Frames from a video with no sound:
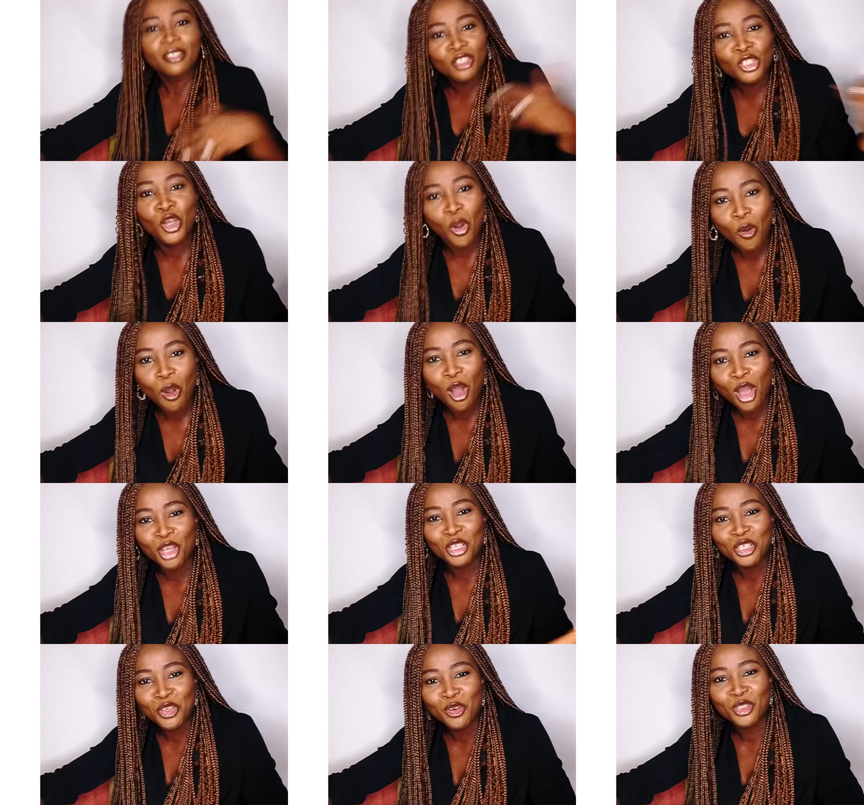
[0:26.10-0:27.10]
Go
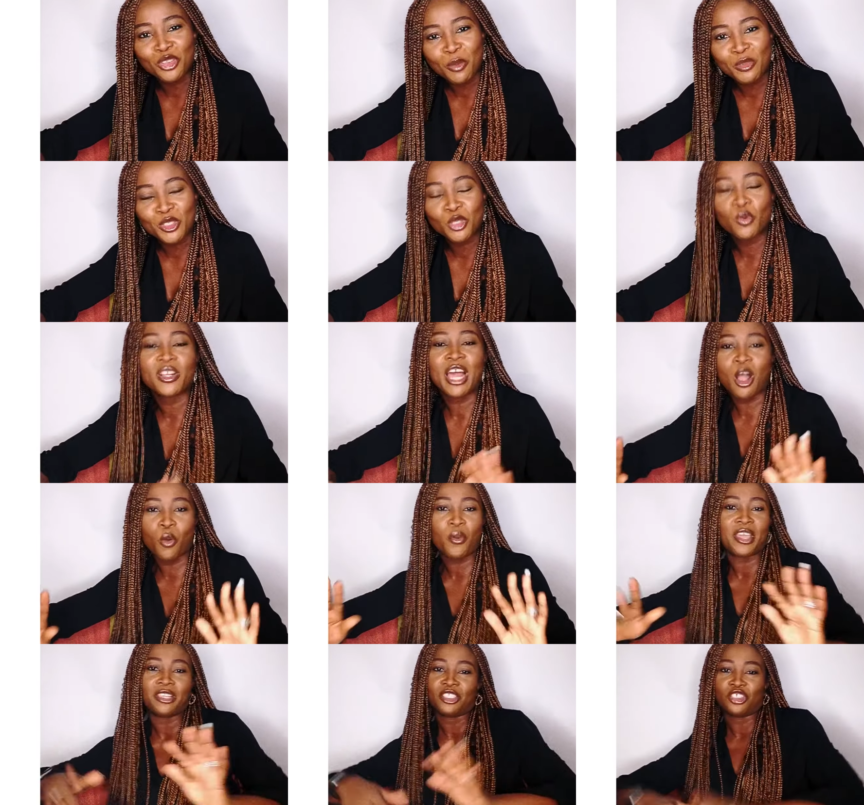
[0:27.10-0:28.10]
on, go to episode one. I'll
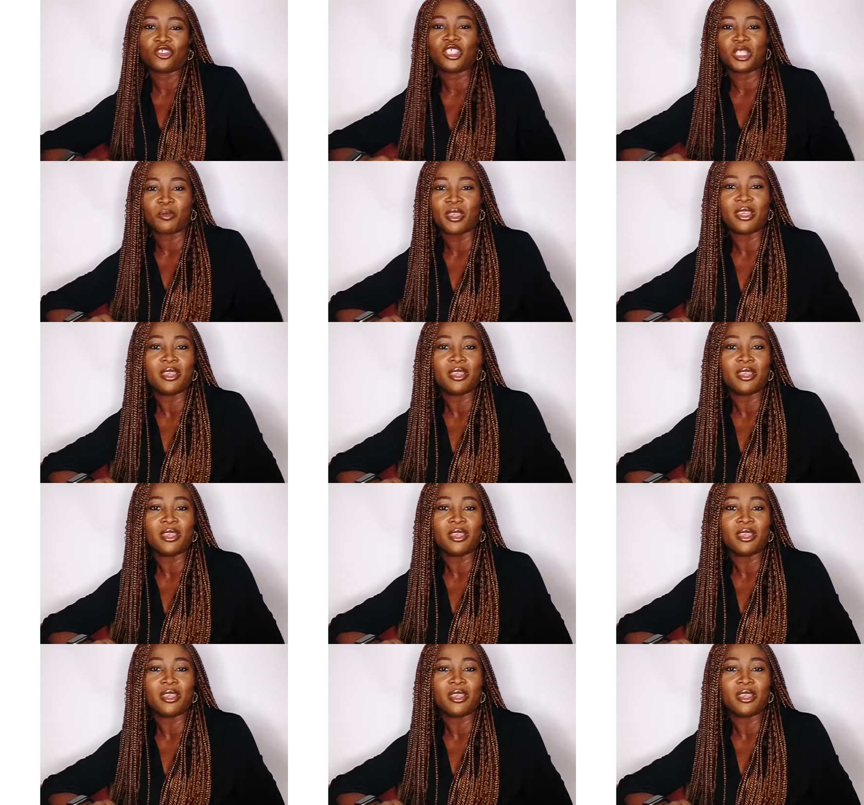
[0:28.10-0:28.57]
wait, trust me.